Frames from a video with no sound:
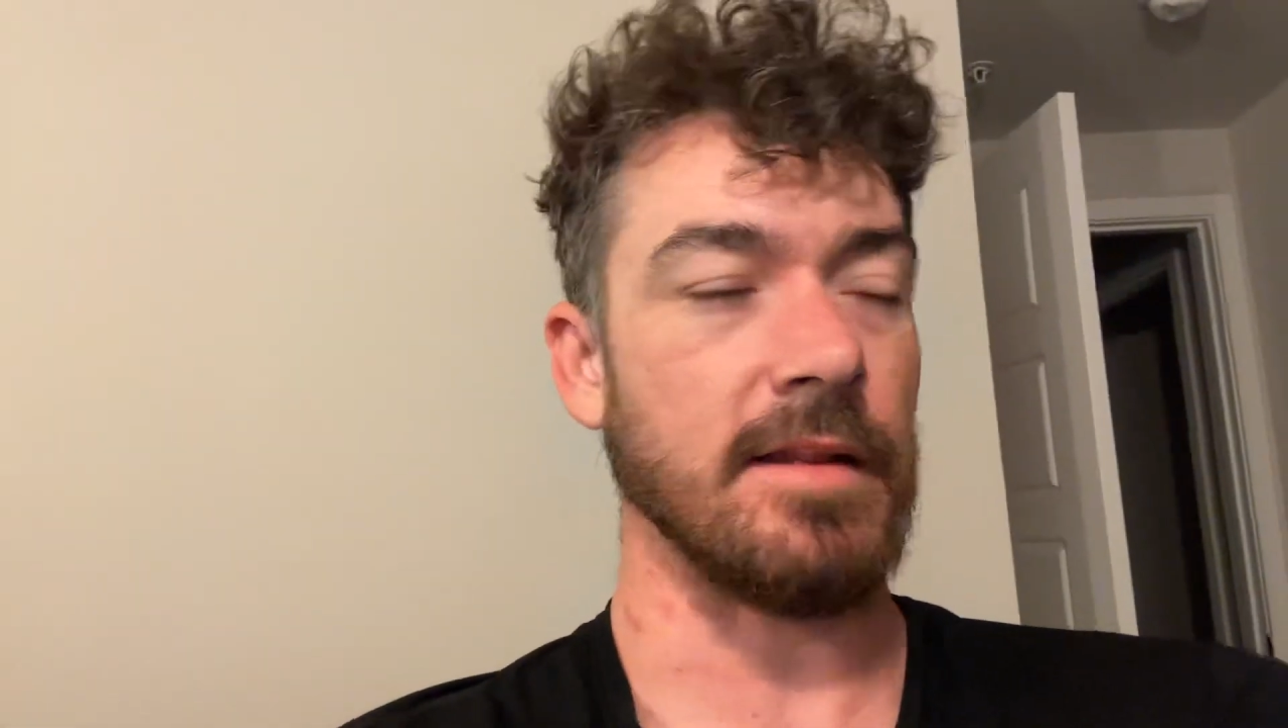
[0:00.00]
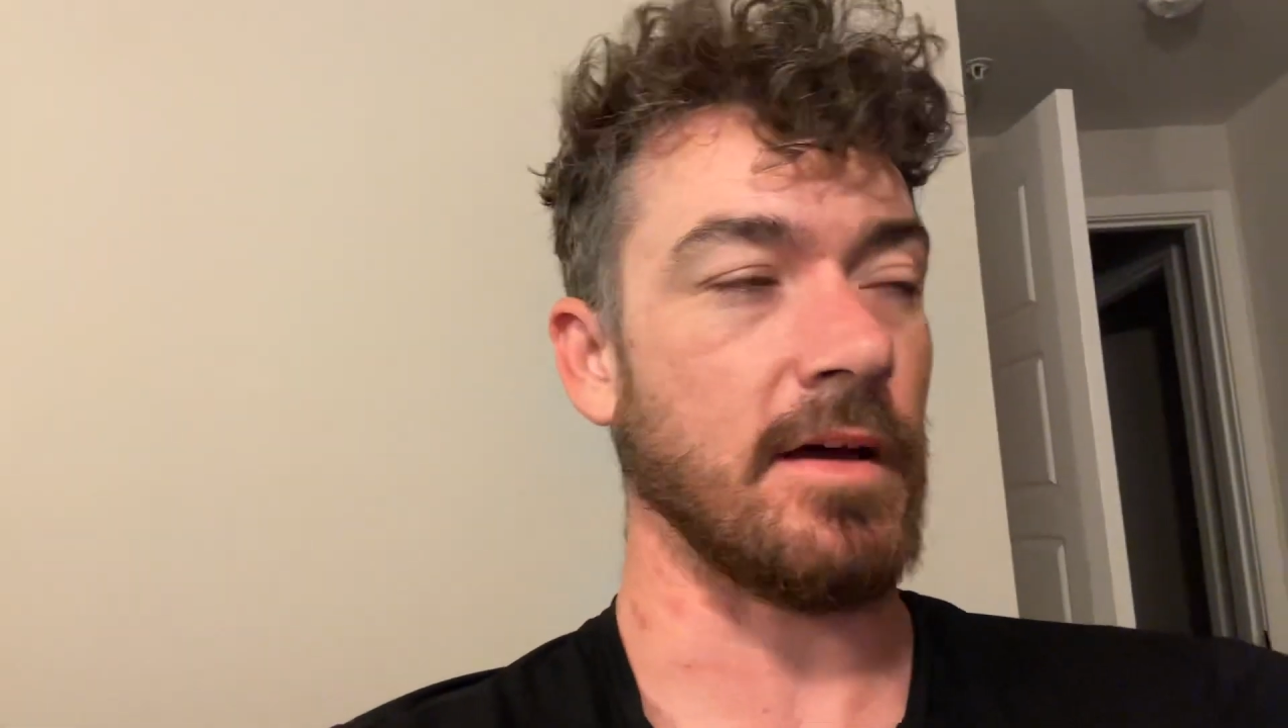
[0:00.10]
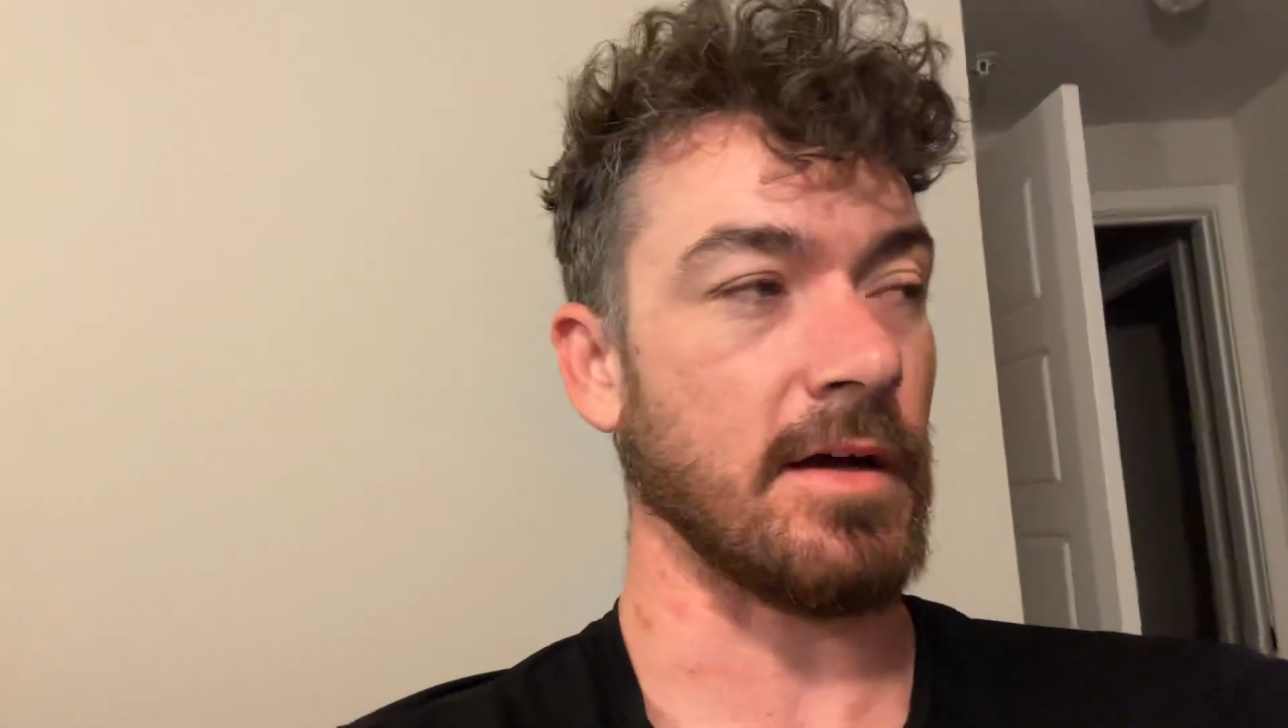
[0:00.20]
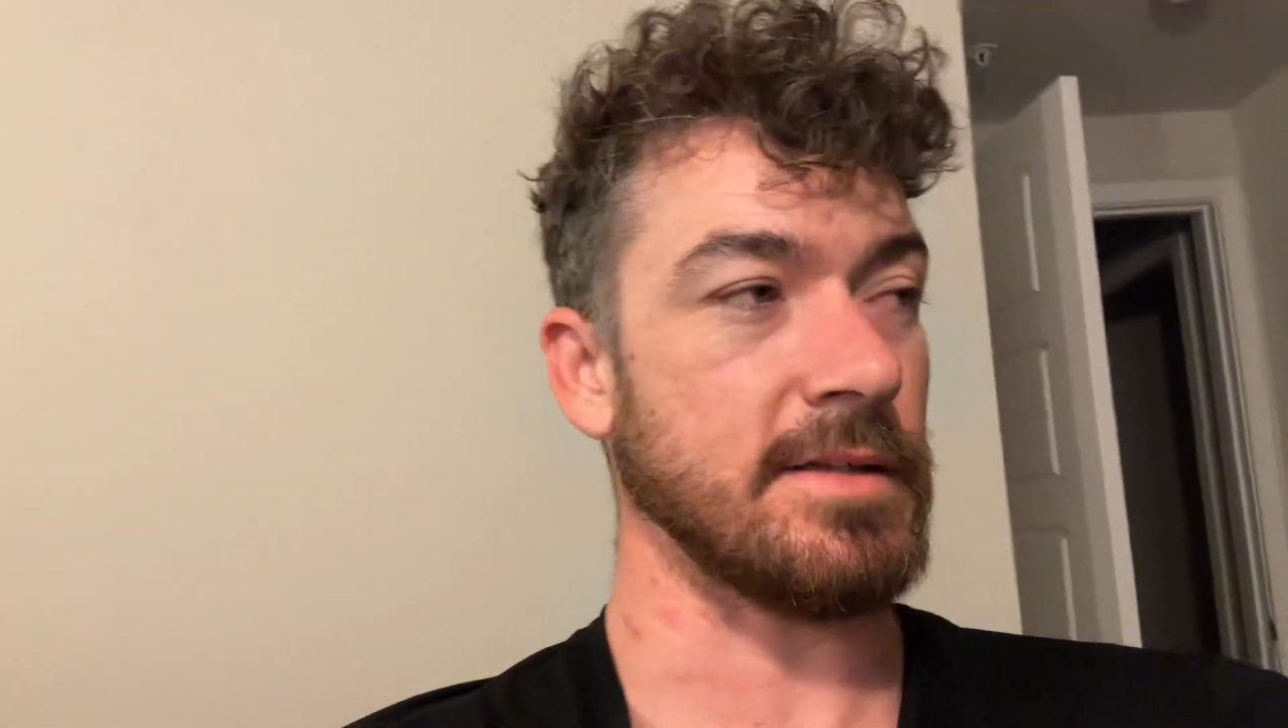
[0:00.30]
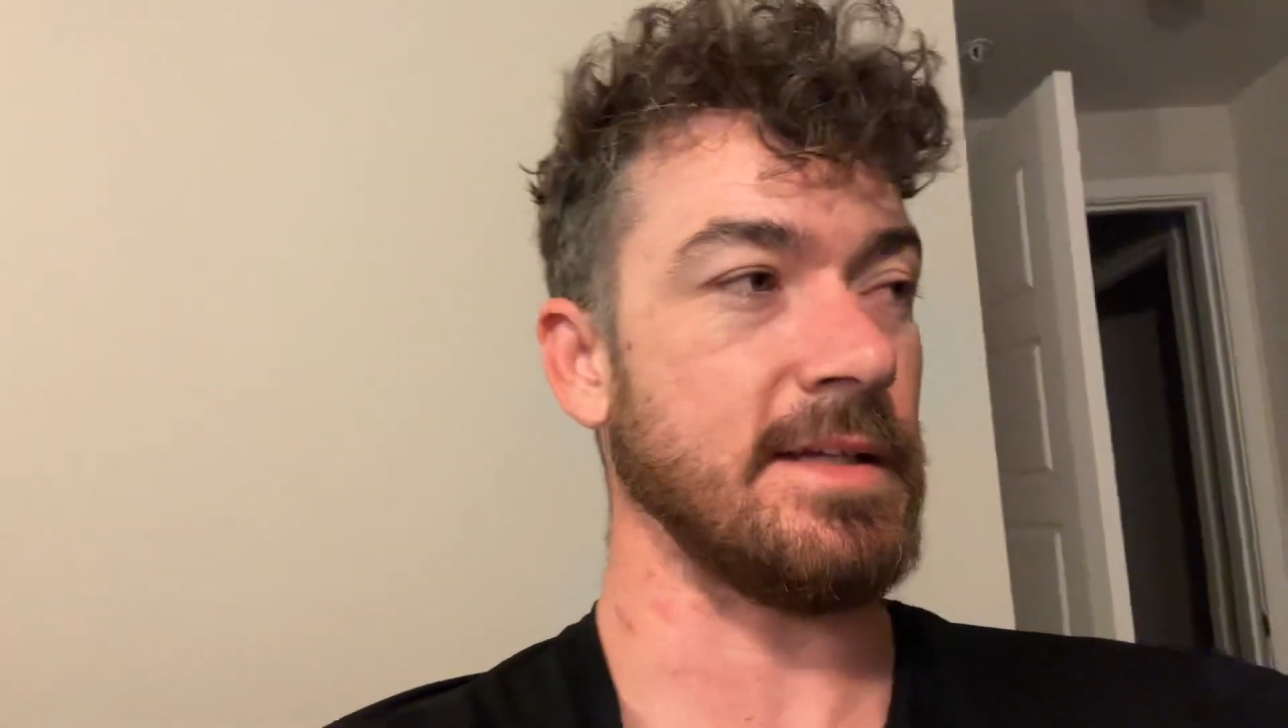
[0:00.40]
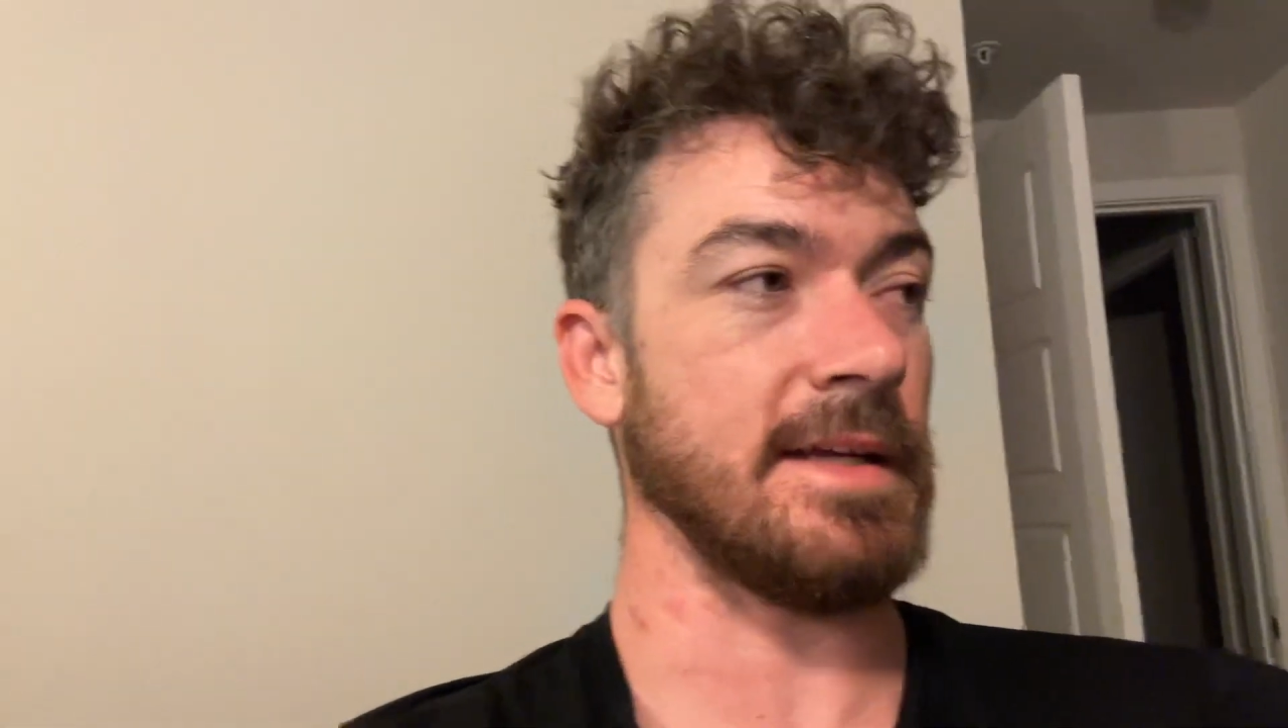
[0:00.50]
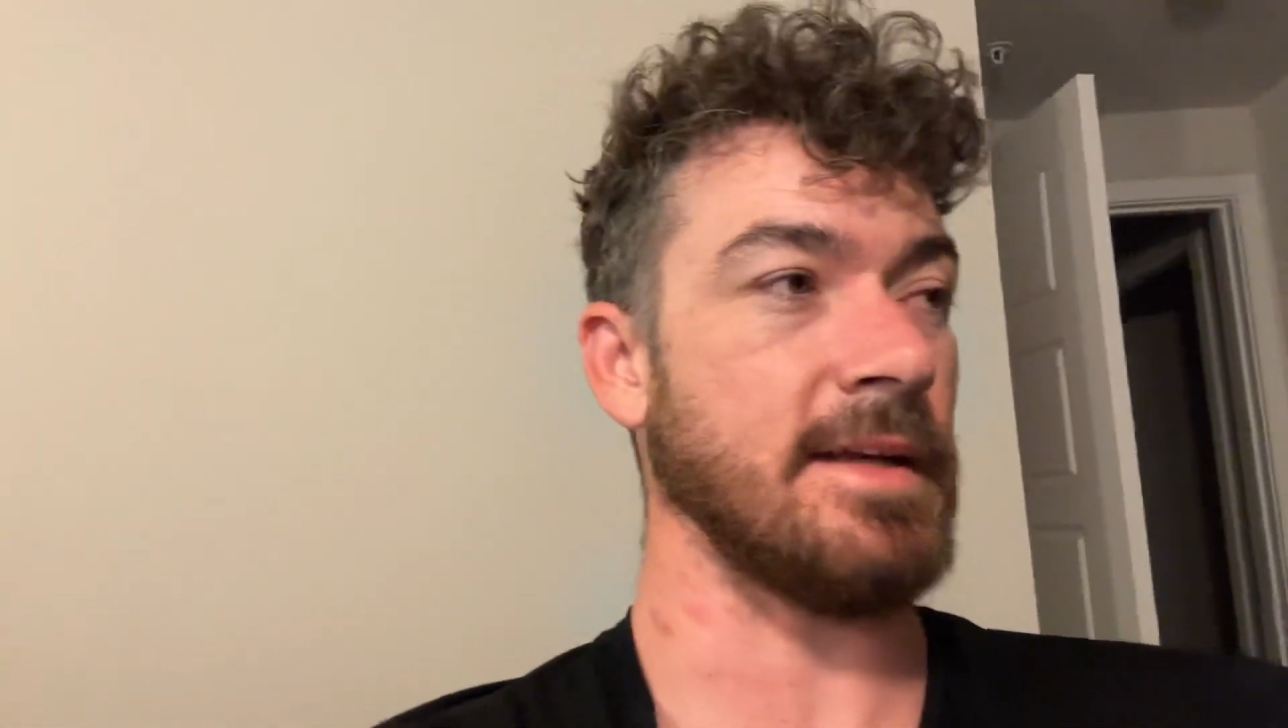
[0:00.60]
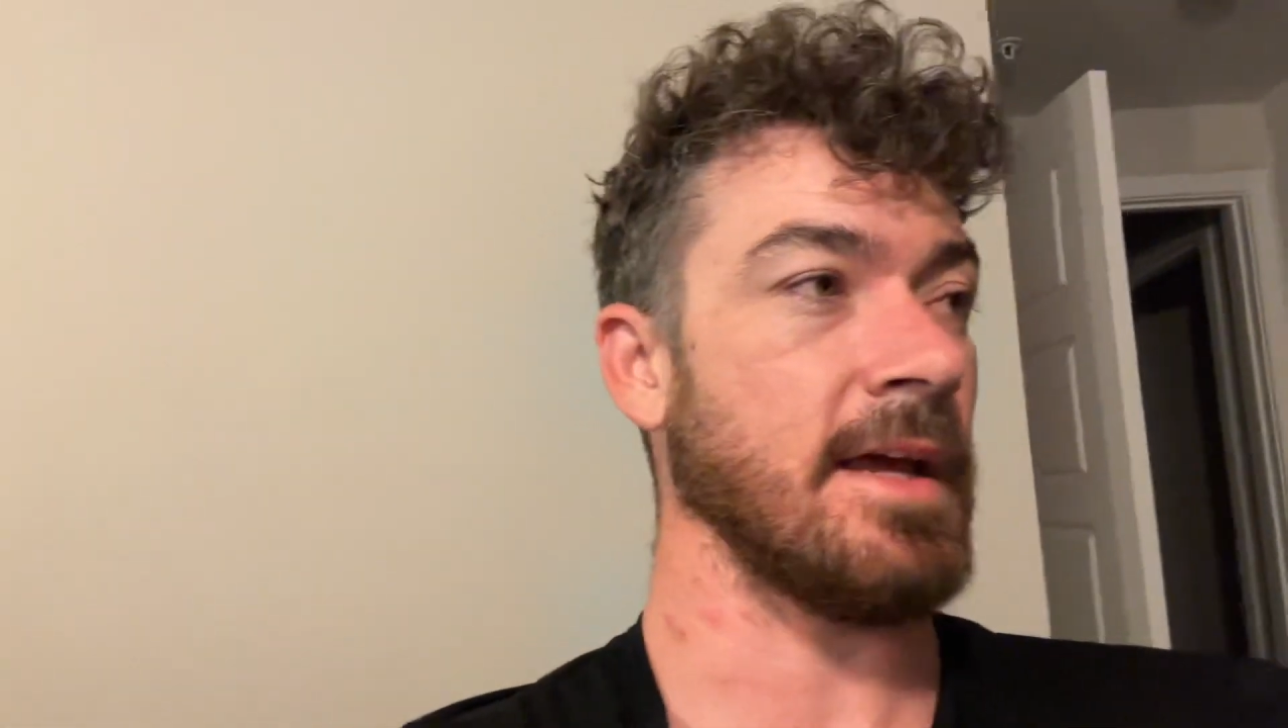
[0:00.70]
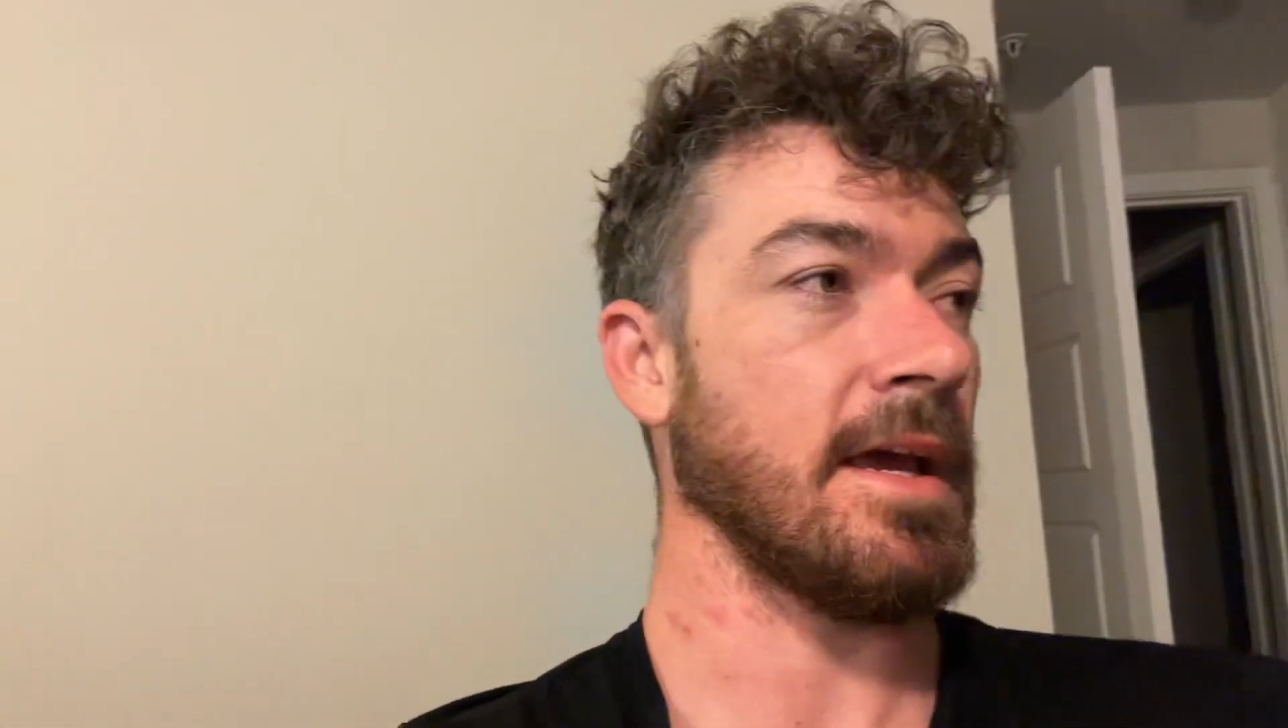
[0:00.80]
locked in.